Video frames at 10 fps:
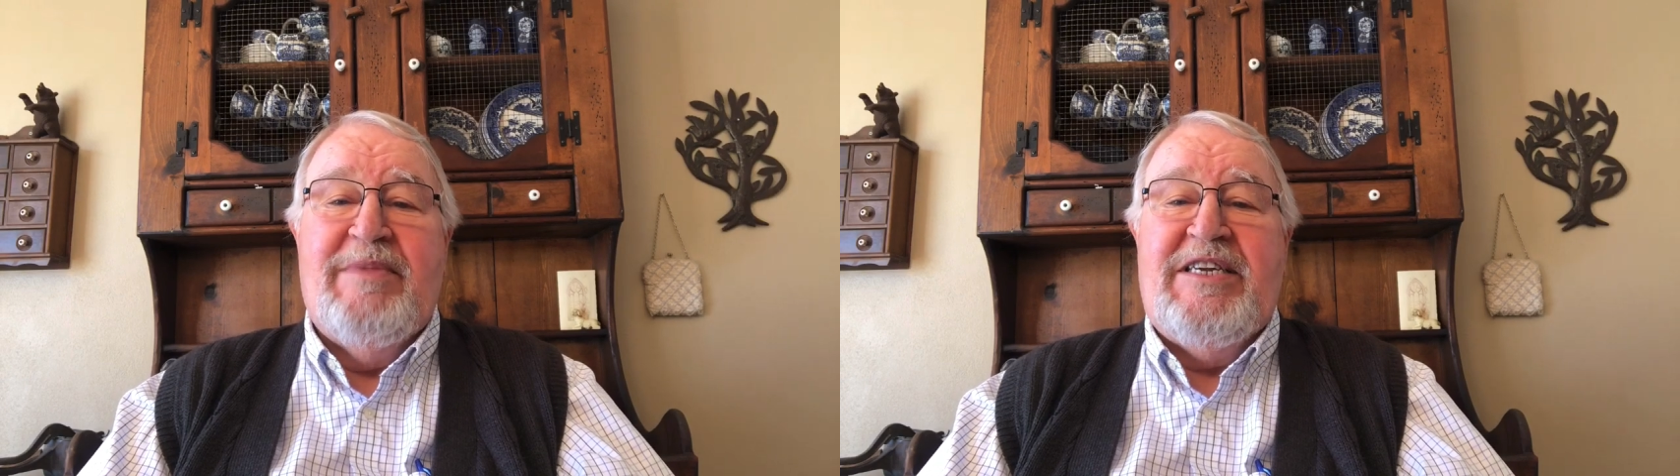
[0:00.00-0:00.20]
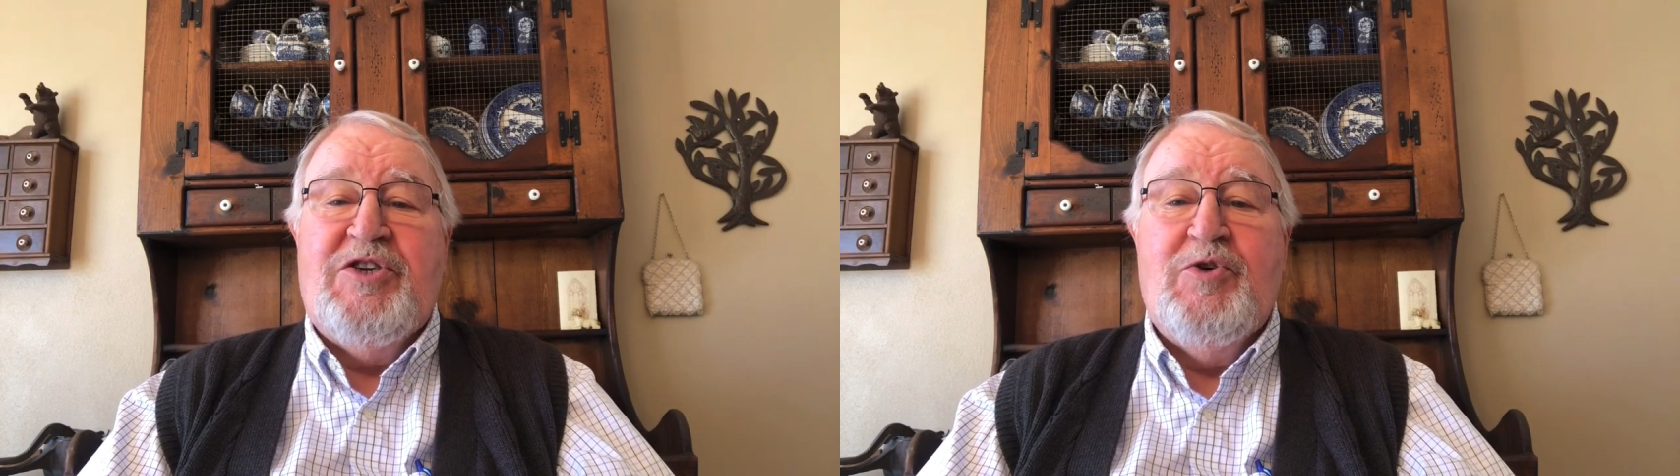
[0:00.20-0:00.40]

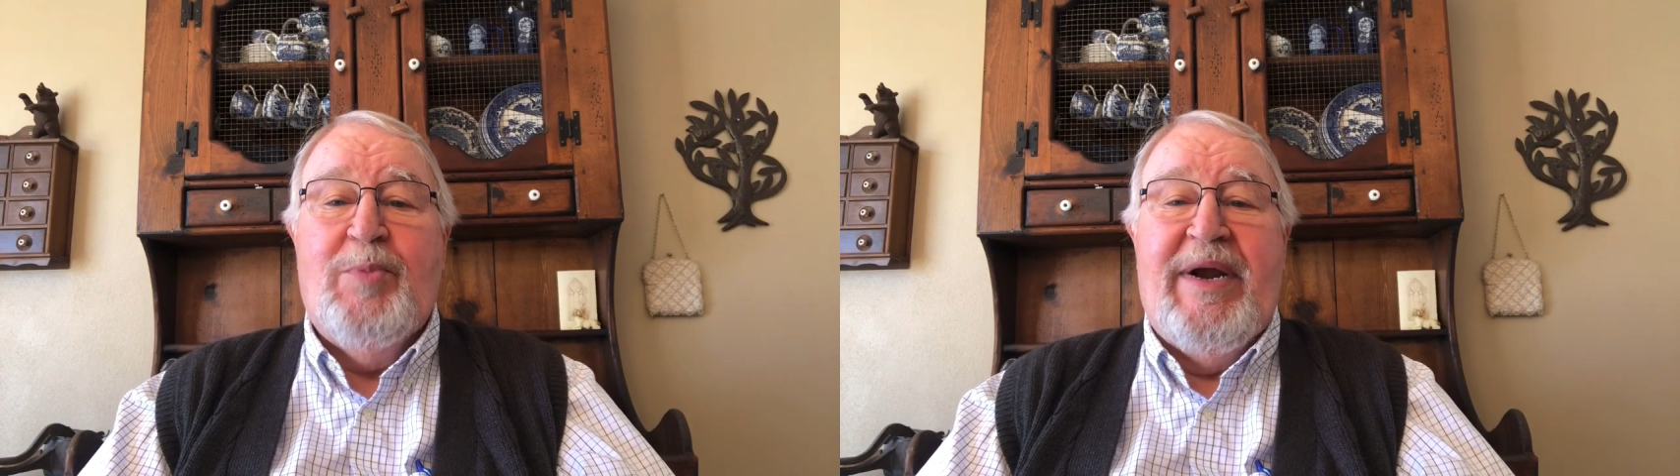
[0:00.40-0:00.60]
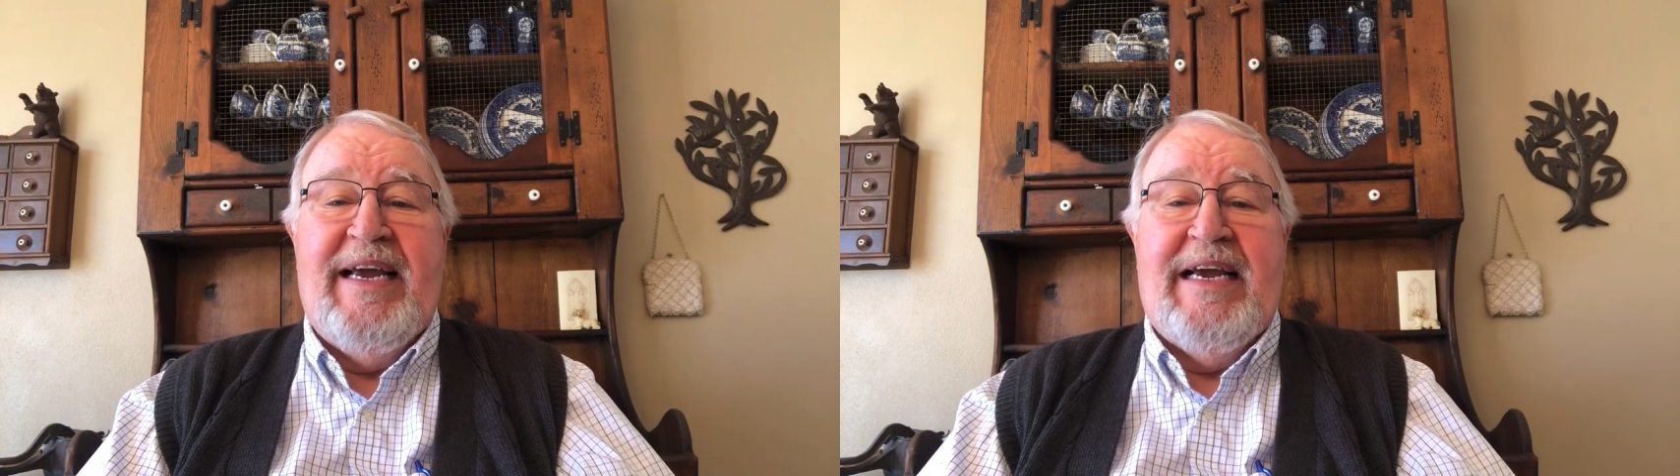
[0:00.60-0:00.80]
that you
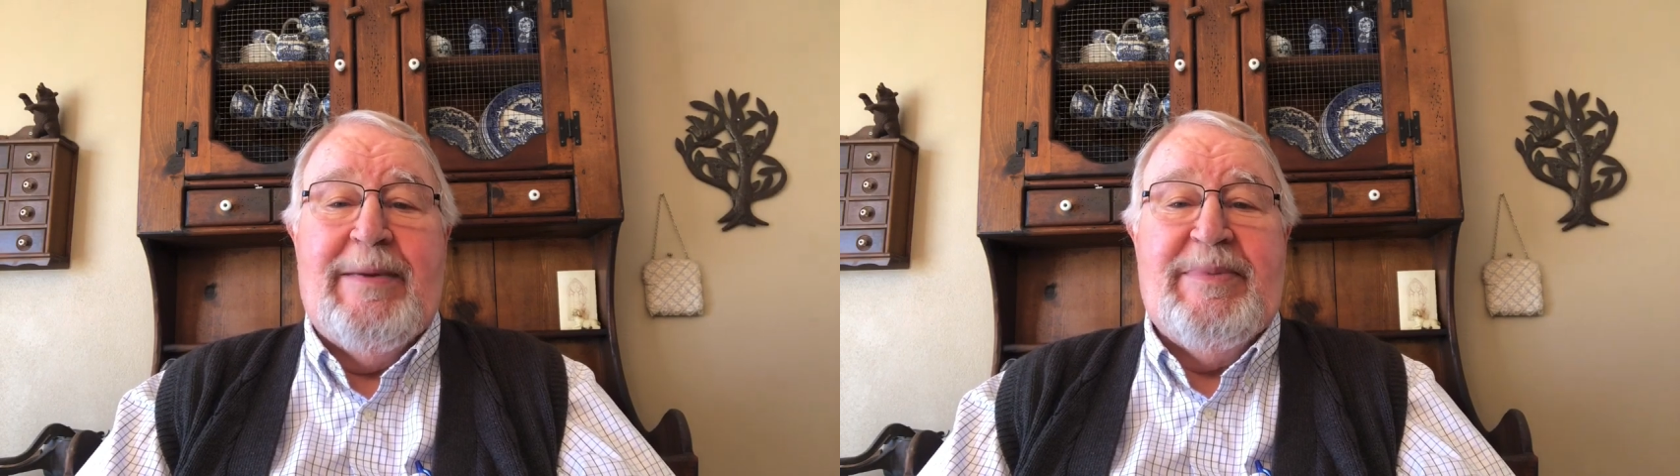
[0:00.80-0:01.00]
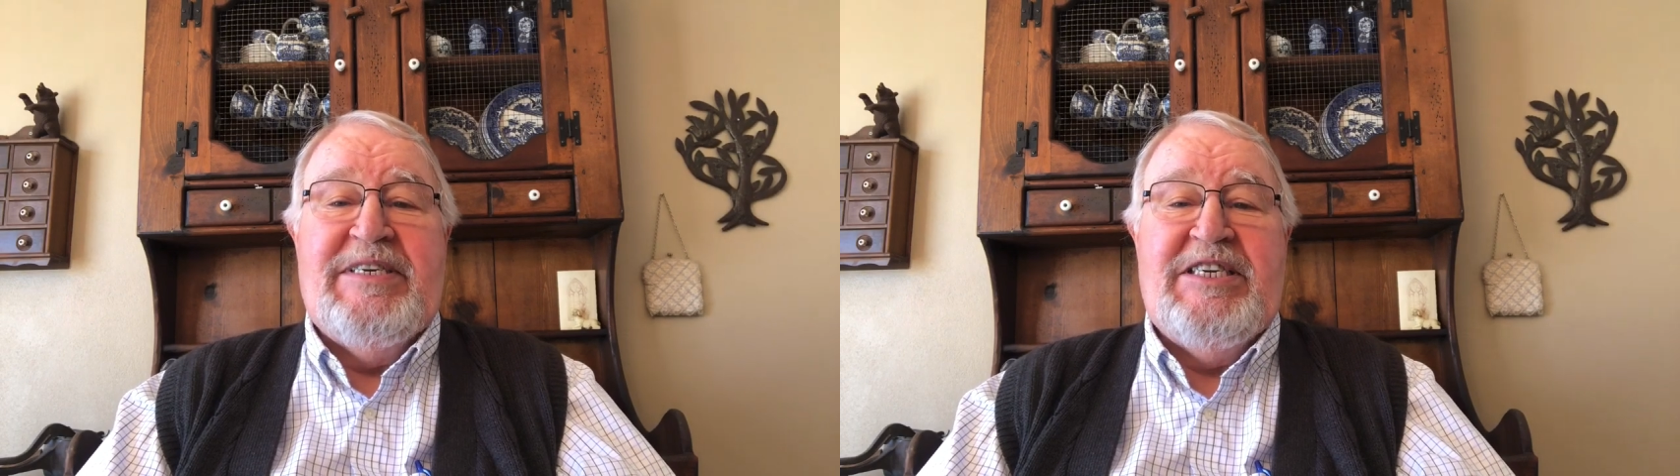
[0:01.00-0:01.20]
break
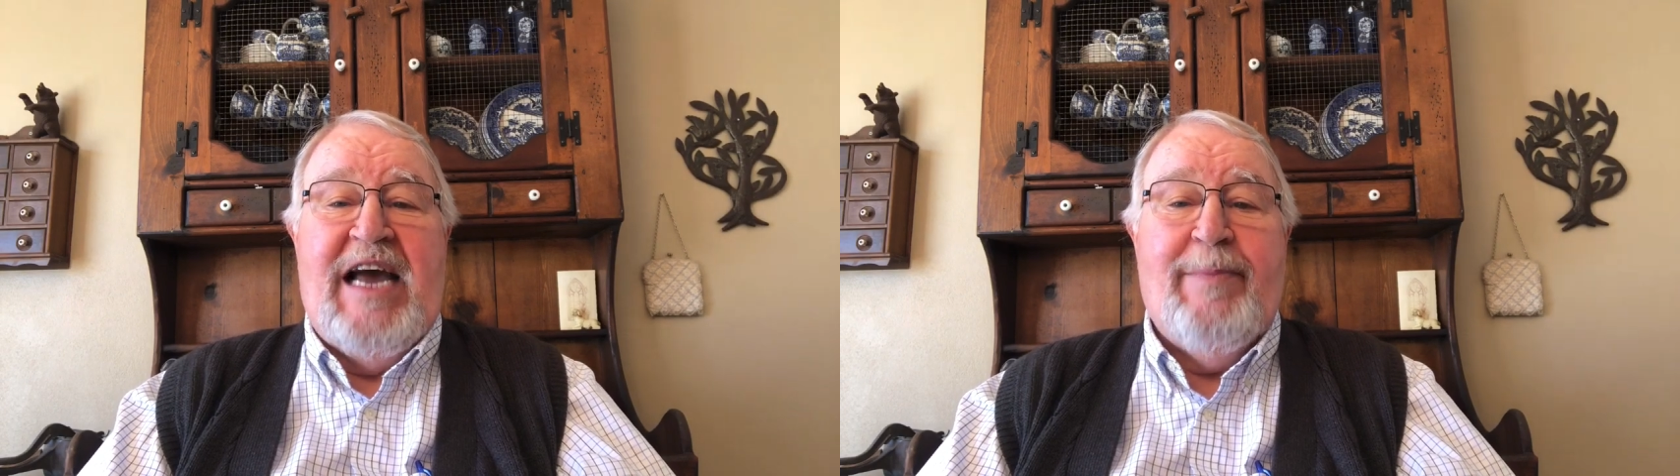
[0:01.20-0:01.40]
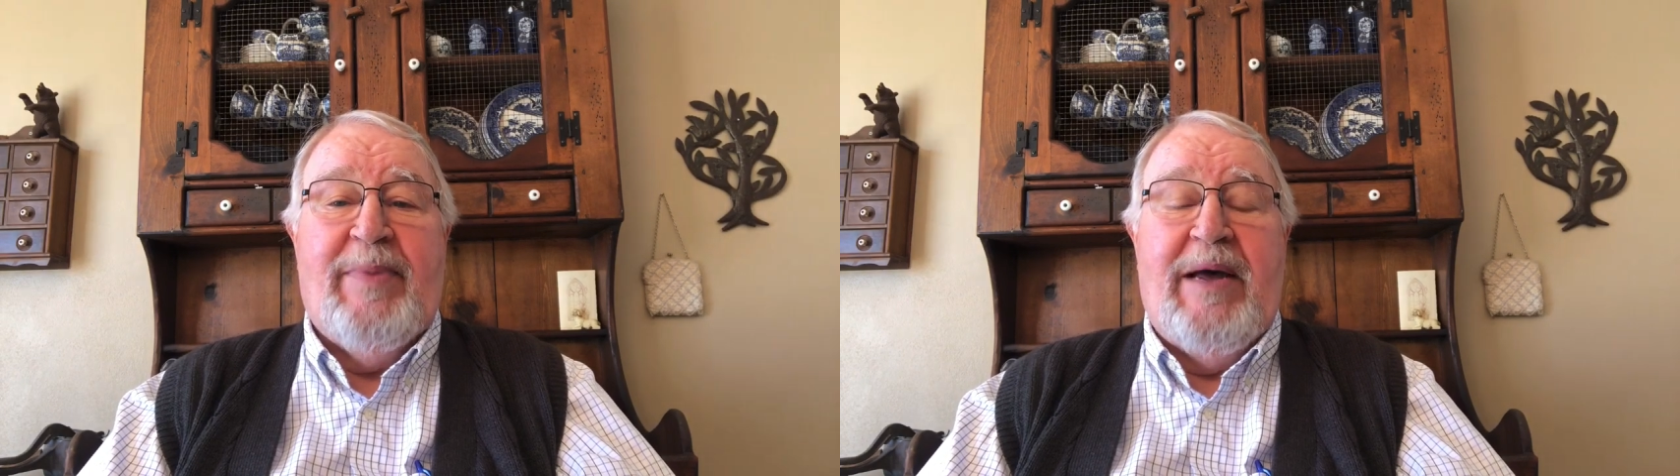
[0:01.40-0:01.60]
up and
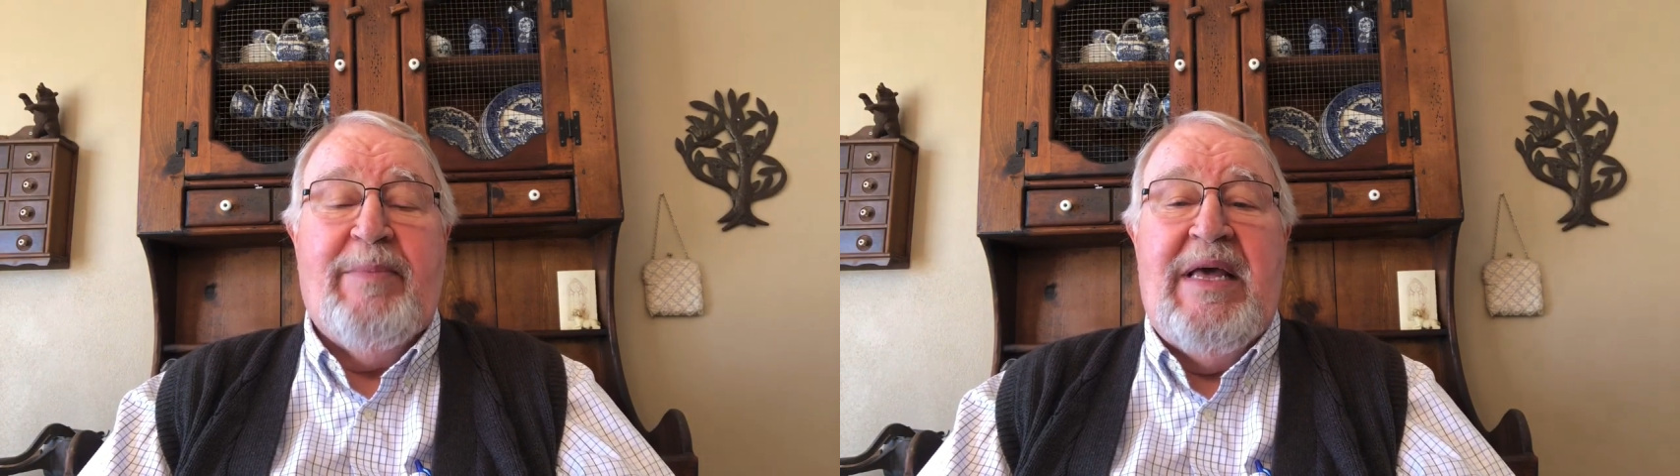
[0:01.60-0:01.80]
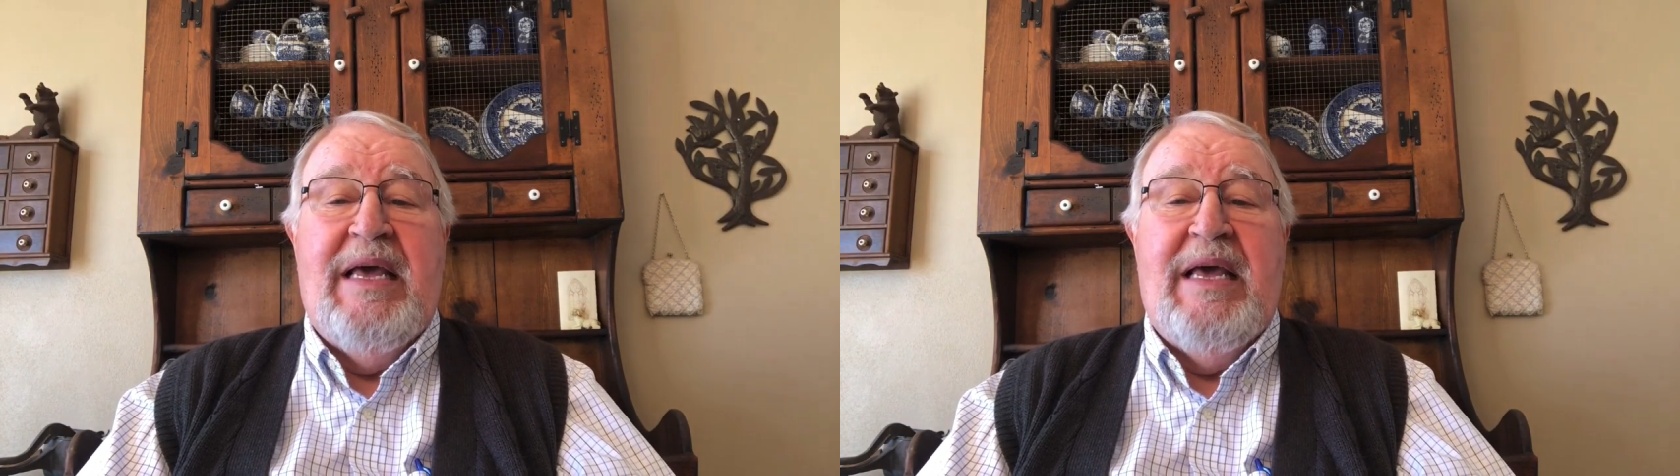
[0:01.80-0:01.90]
chop up